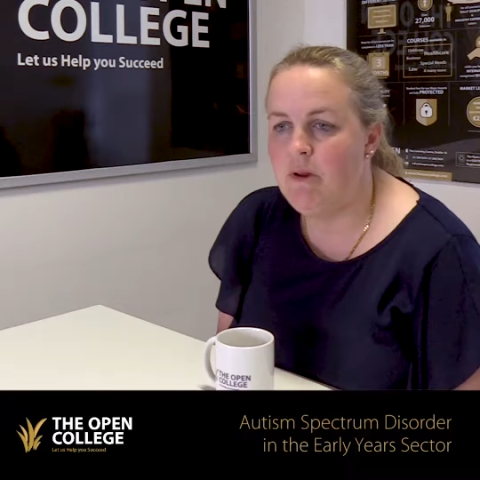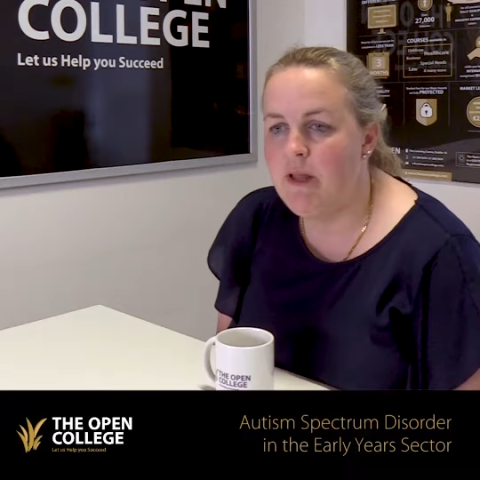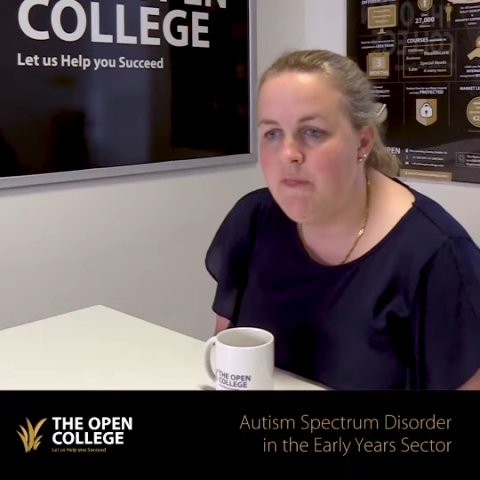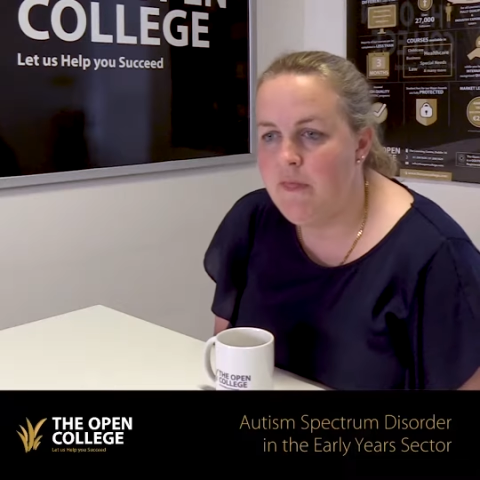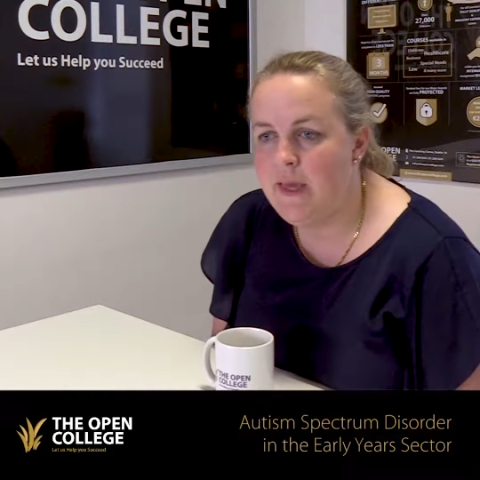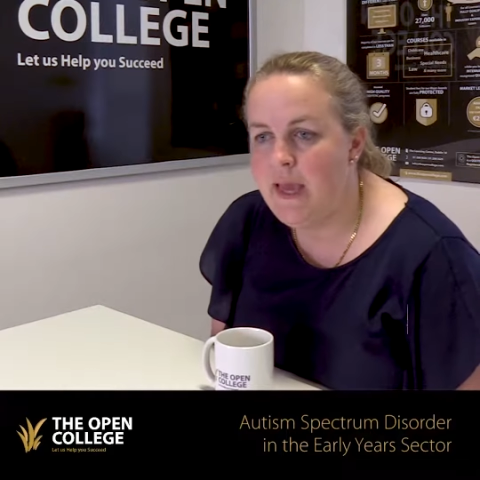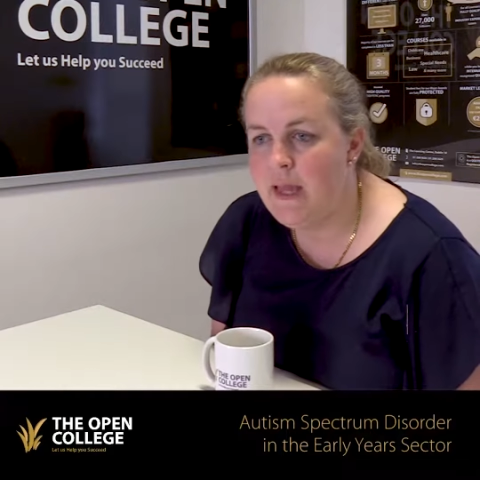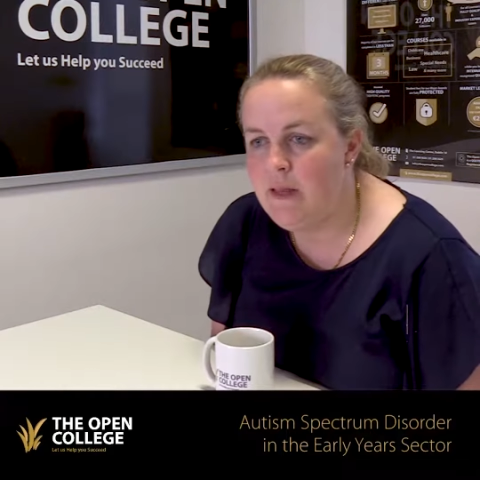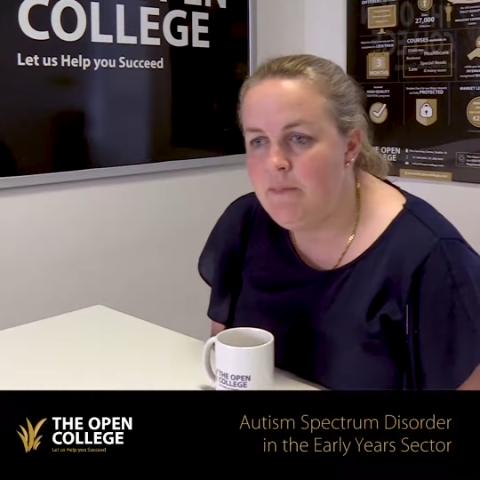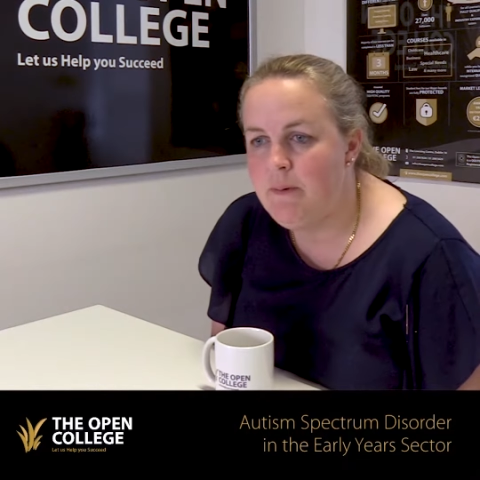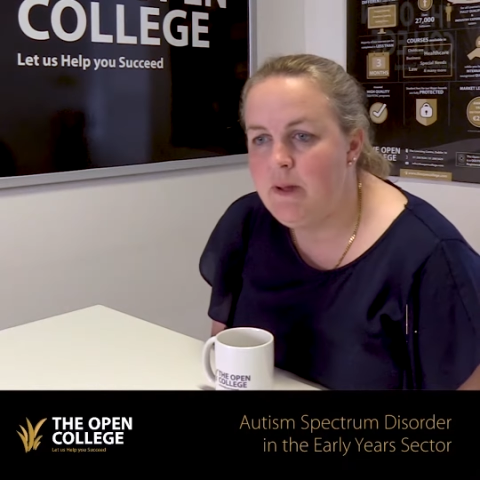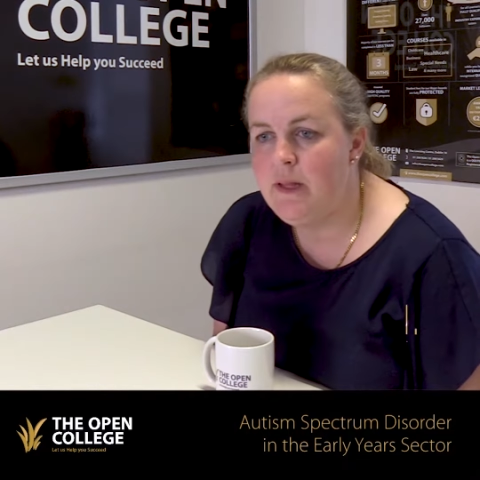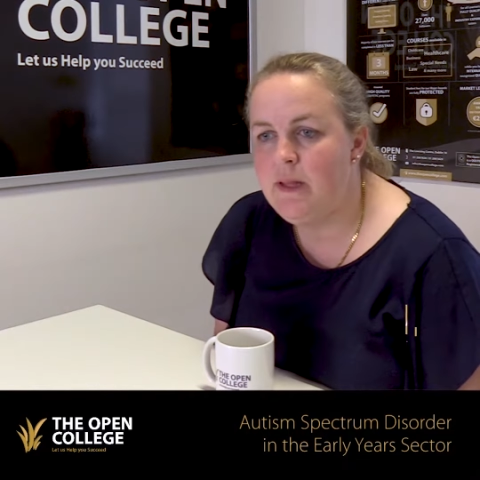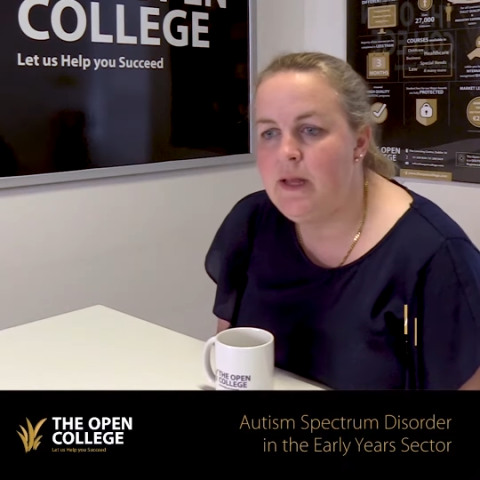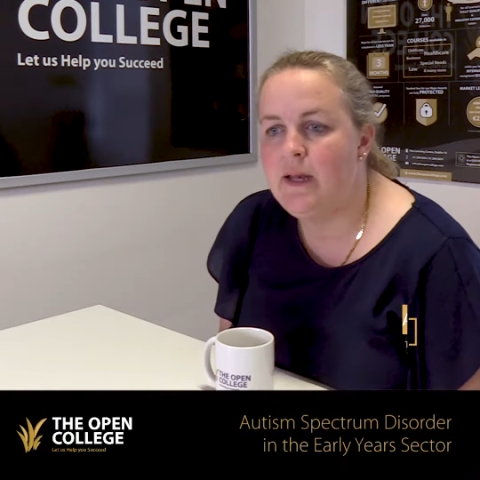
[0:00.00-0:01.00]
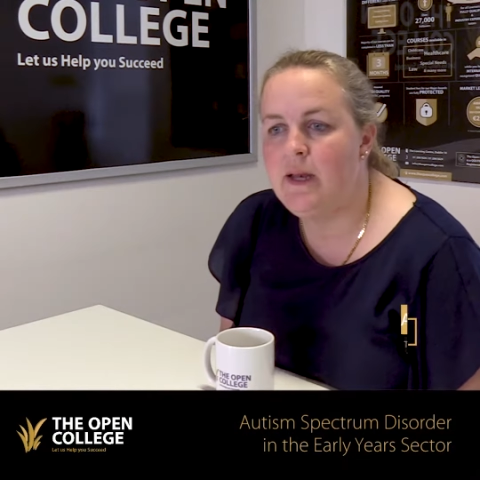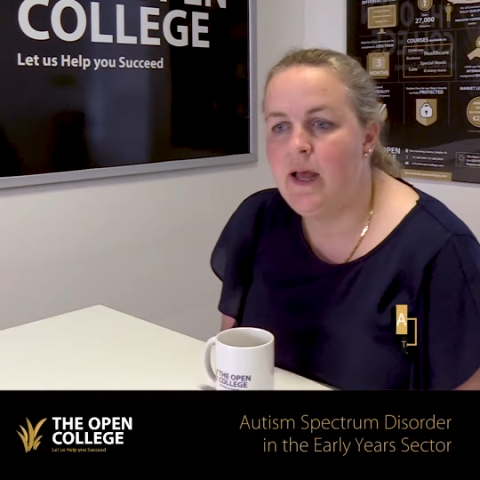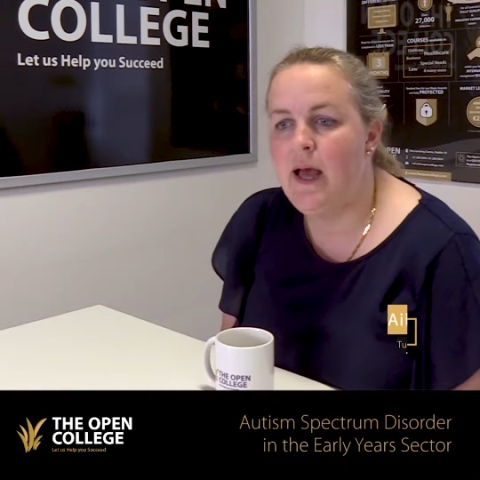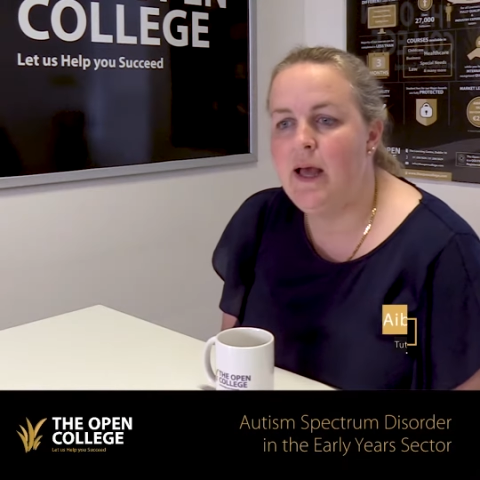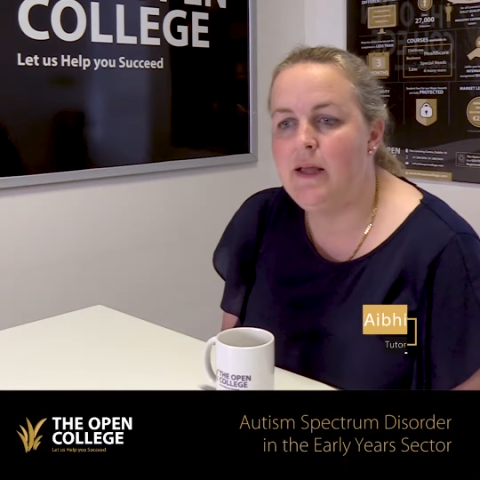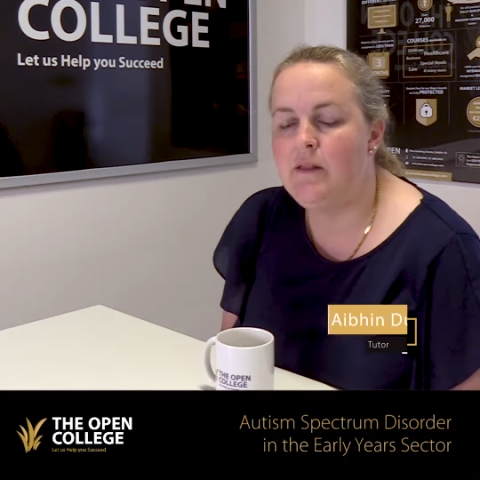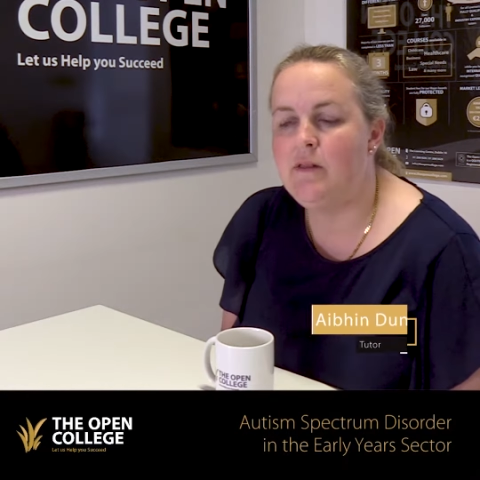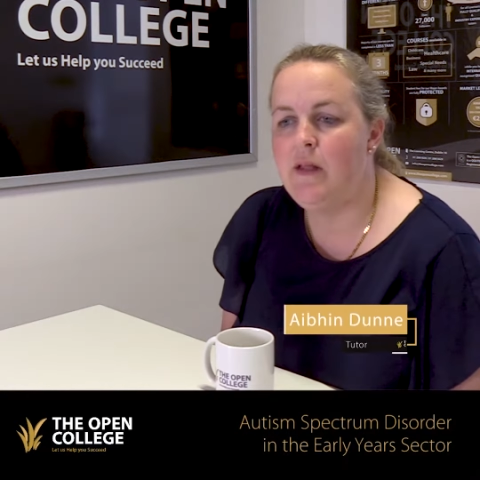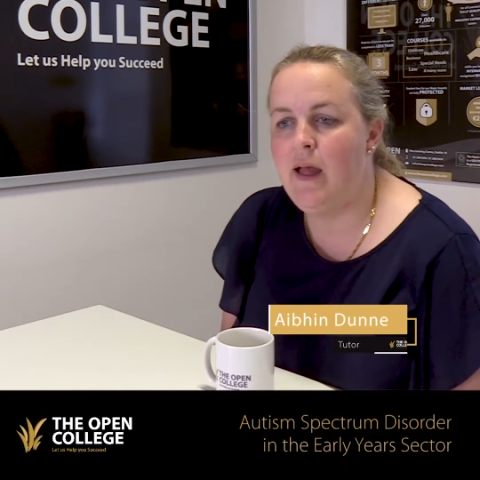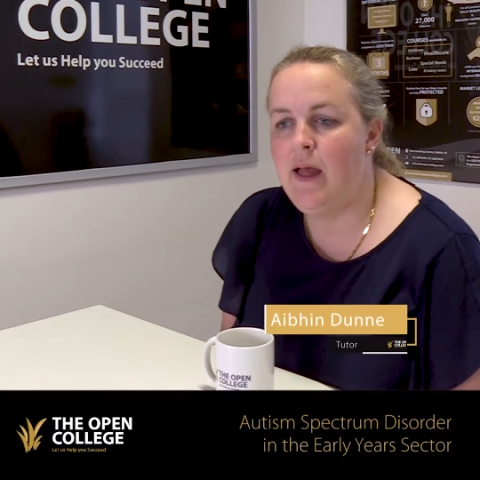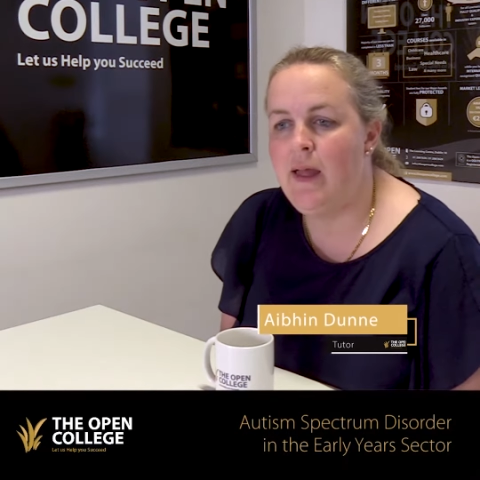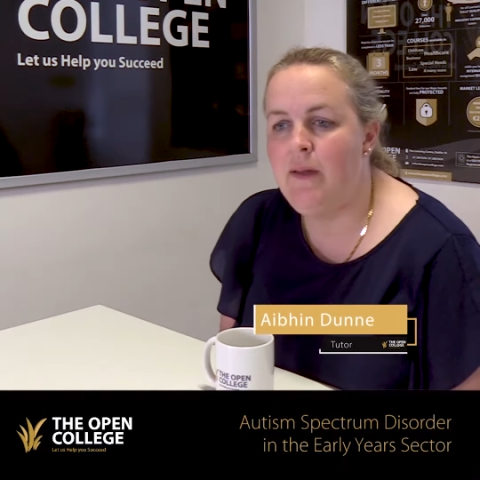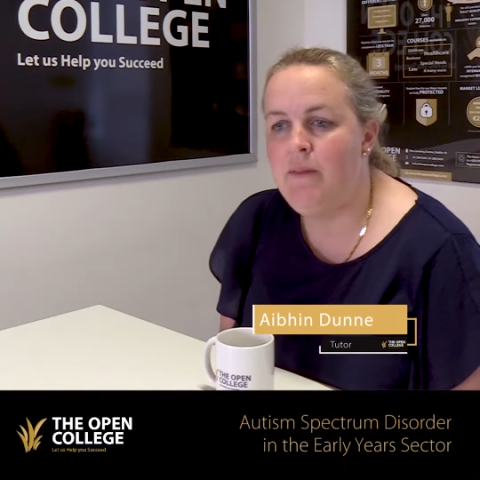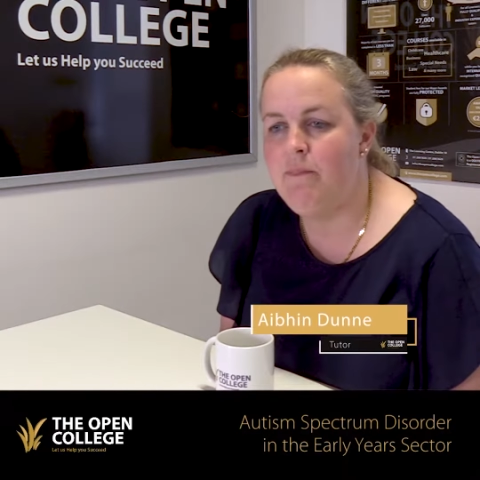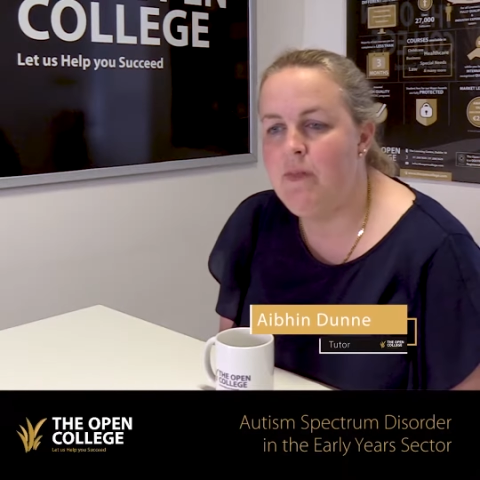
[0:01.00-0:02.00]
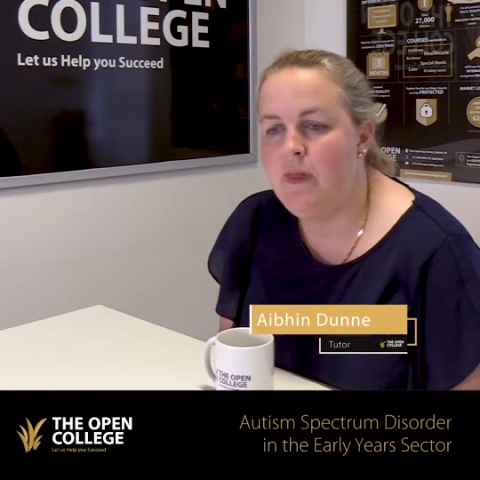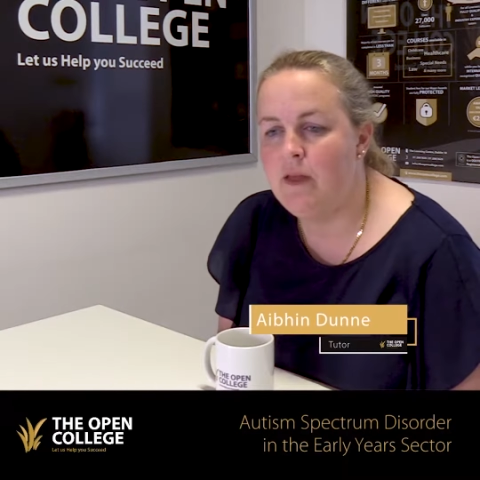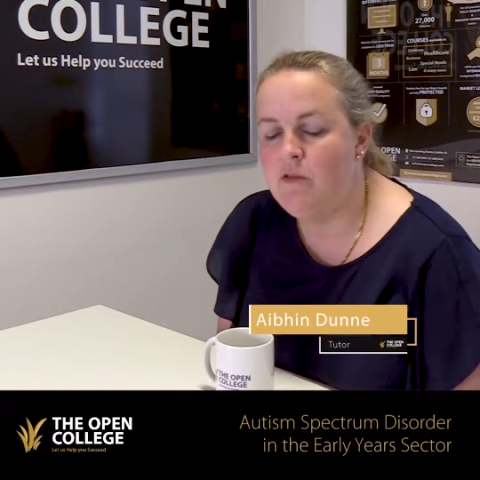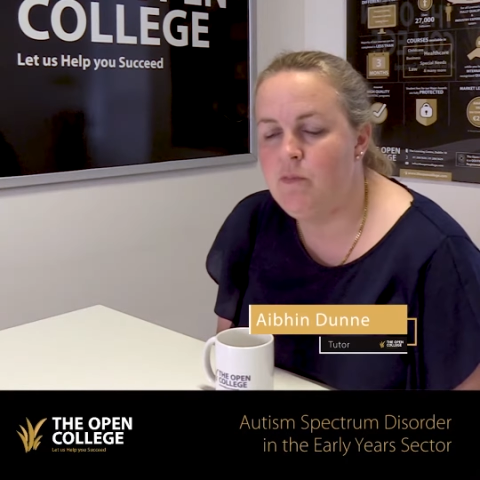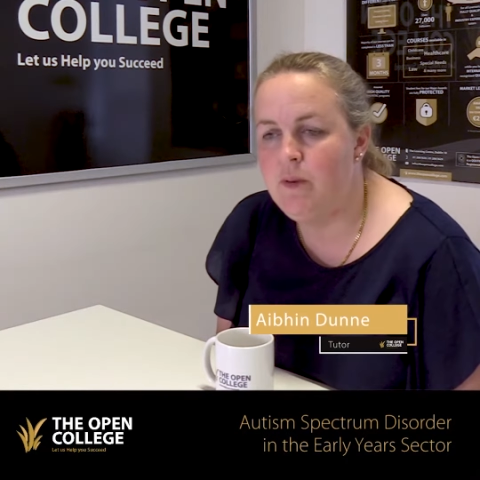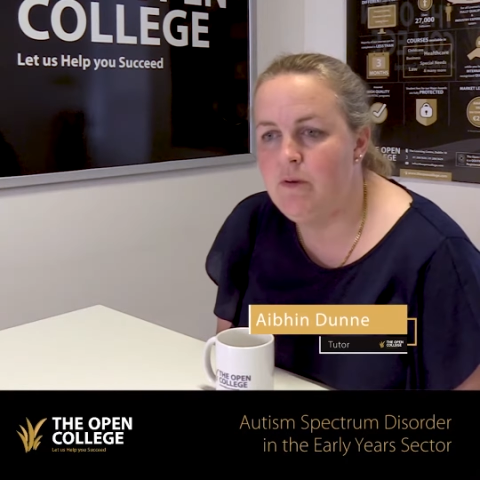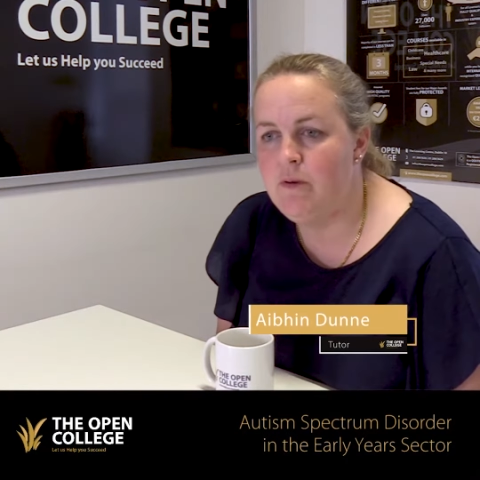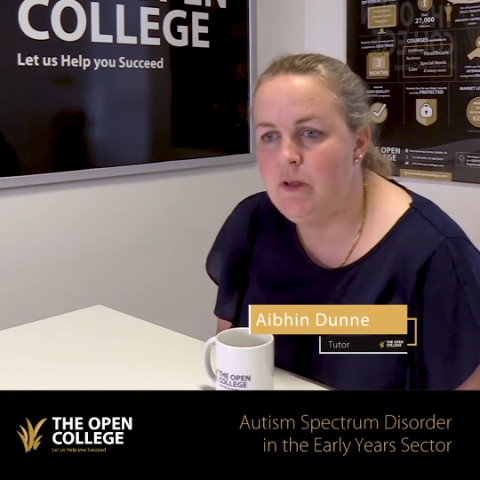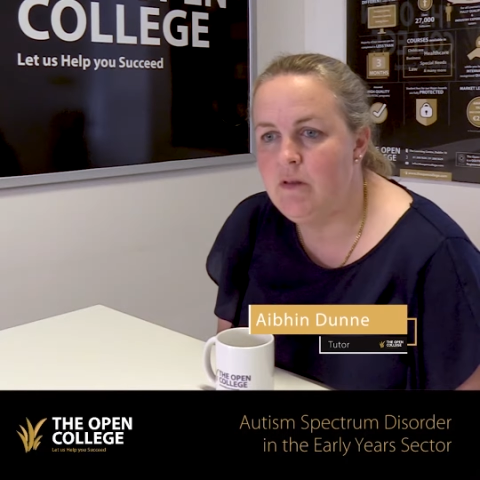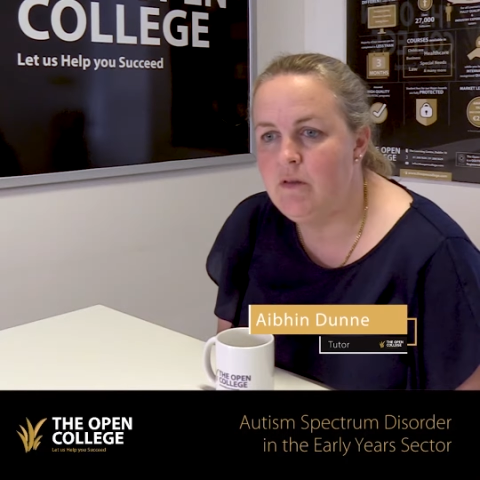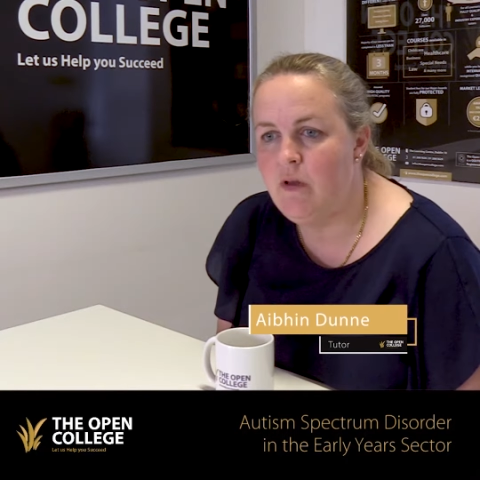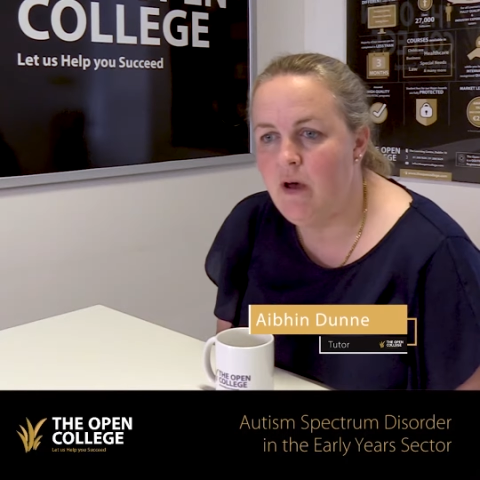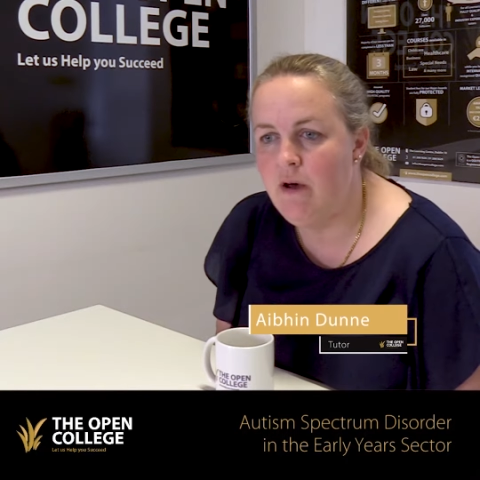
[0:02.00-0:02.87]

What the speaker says: Well, I think anybody that has the experience